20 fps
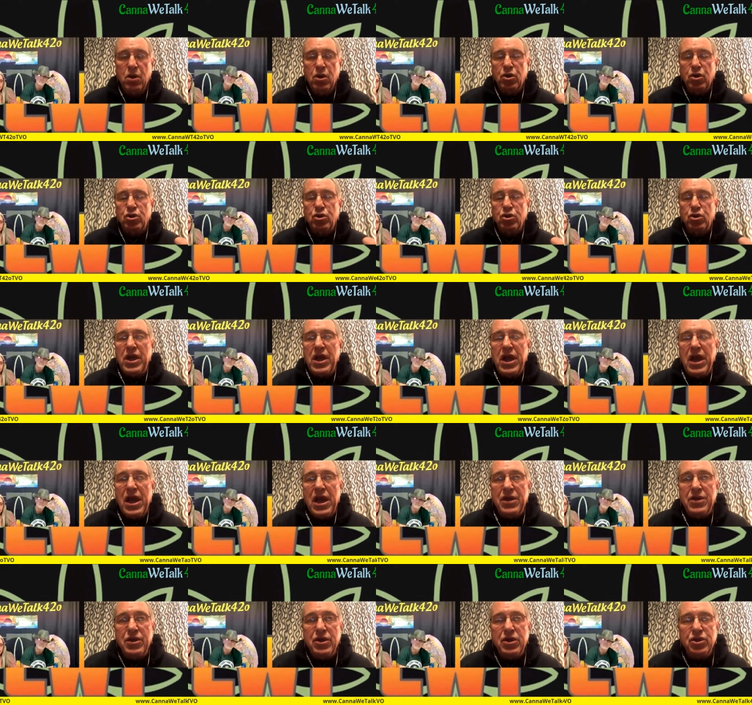So they
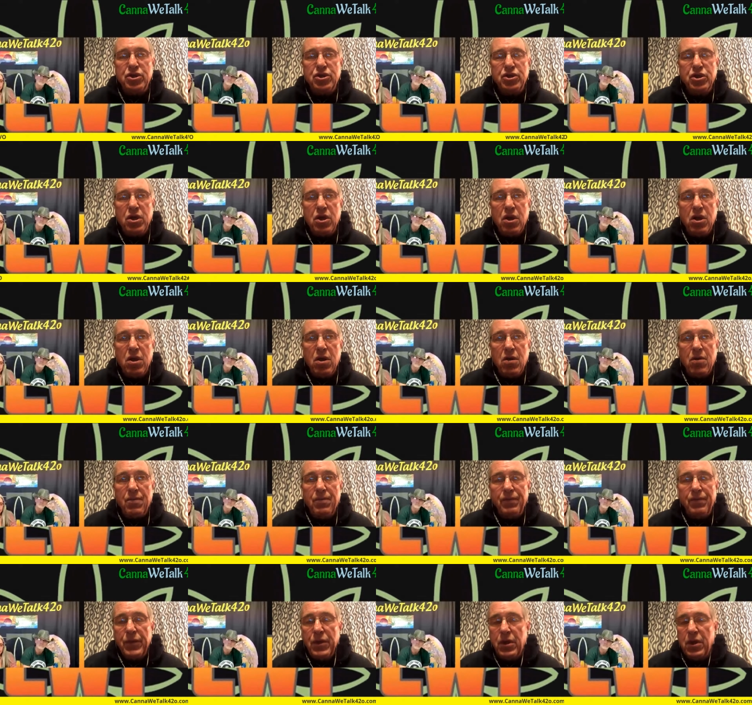had this
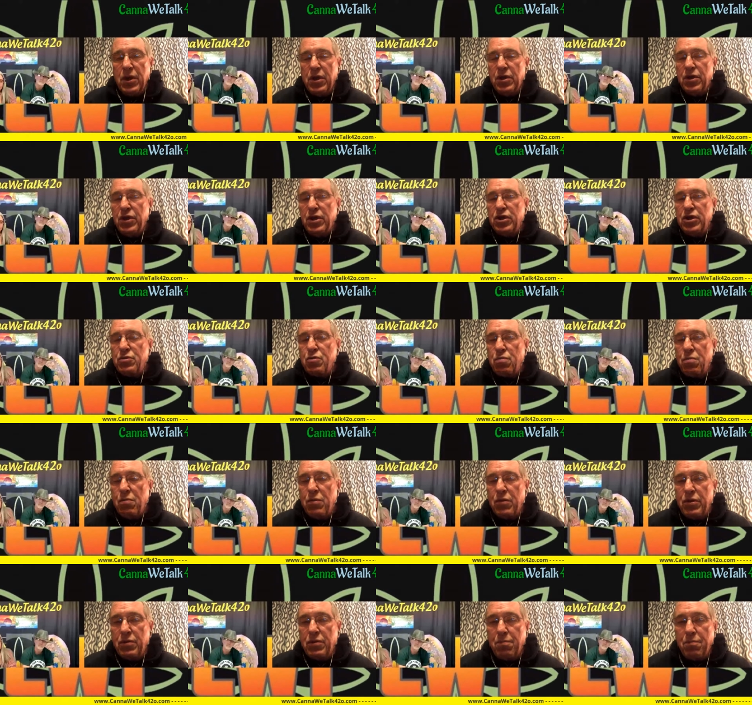this
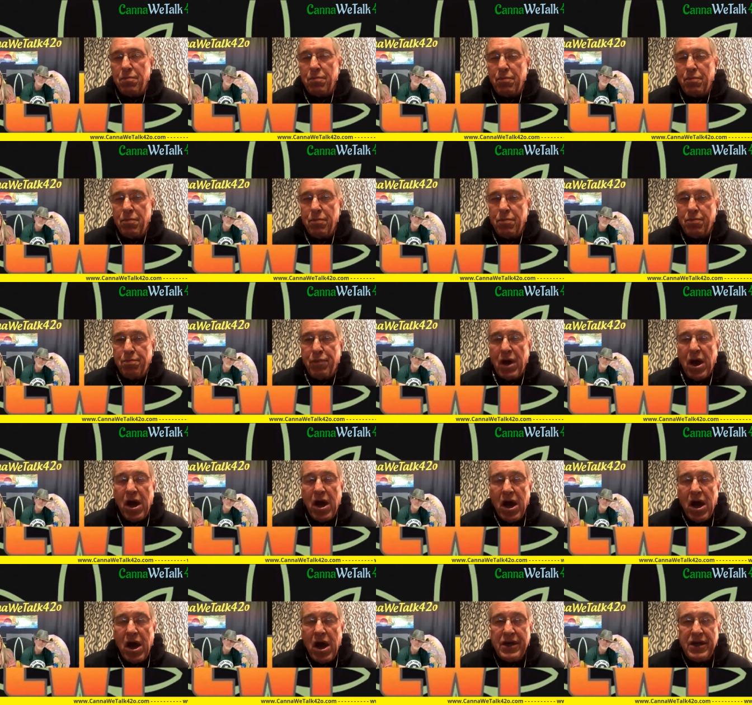
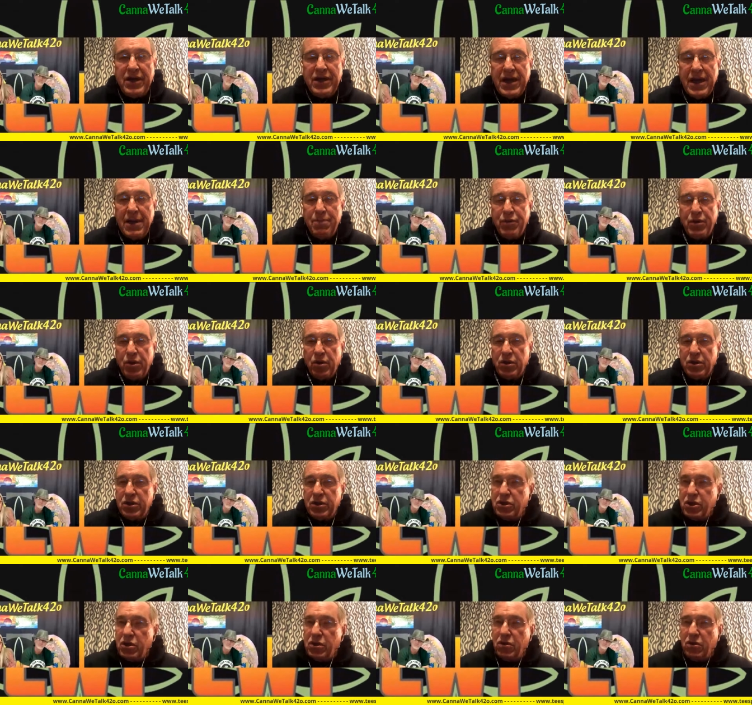pond that they built,
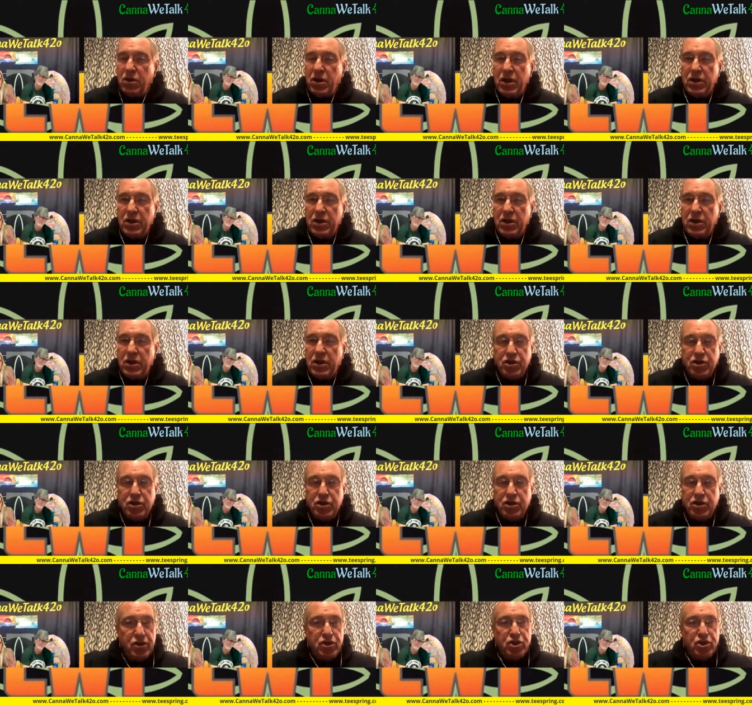this little a
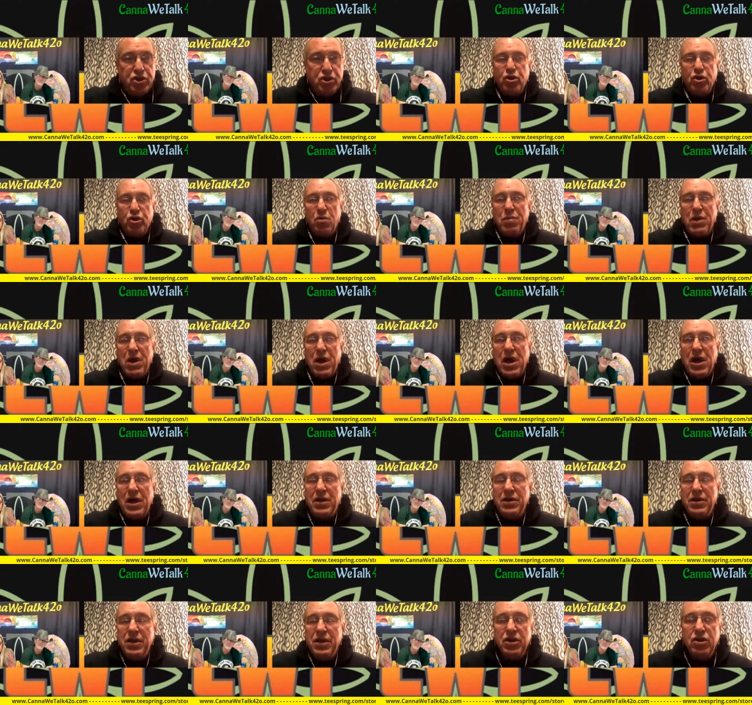circular
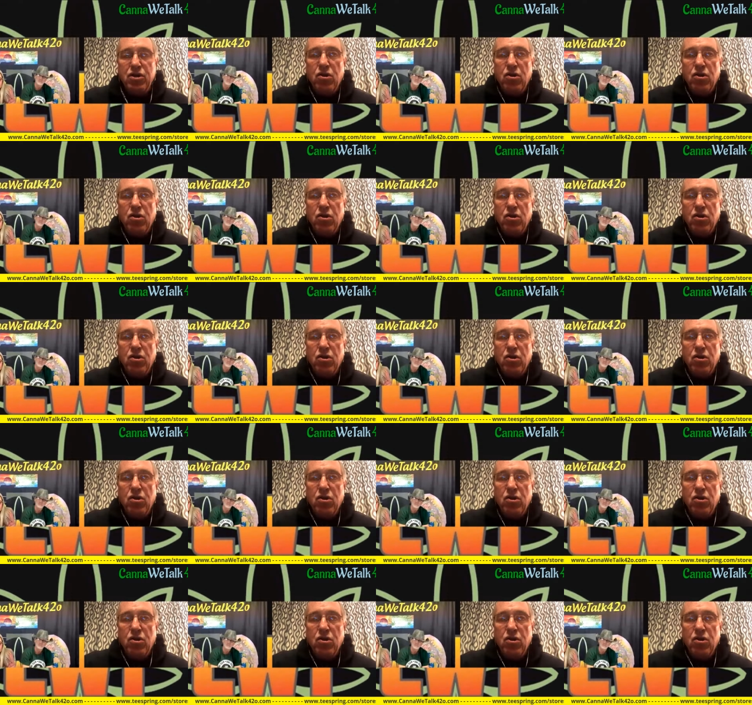pond.